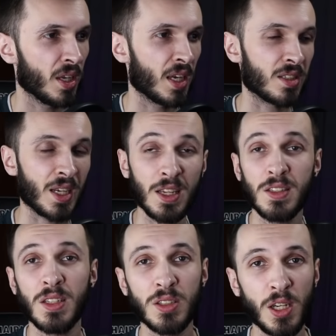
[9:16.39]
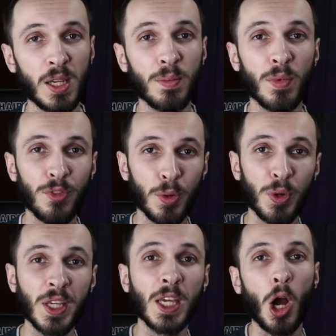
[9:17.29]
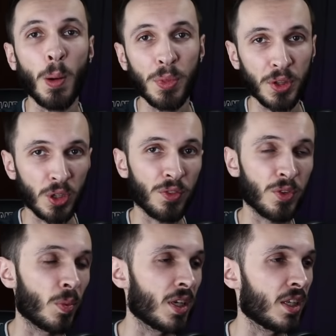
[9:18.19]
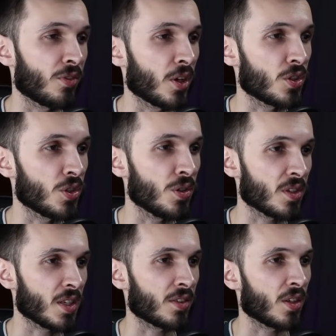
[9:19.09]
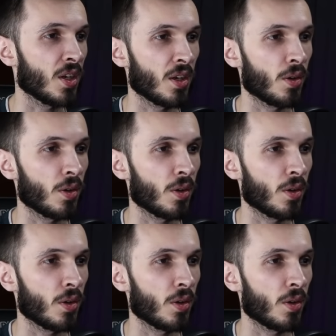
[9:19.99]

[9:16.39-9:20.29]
His casting time for bringing up the coffin when he first uses it